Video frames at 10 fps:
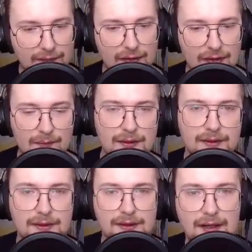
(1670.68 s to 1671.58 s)
Frame.
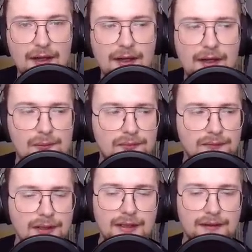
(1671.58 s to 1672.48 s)
Um,
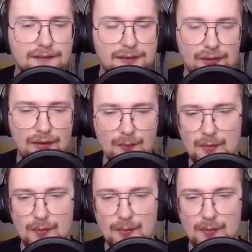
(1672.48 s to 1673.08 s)
yeah, so a lot of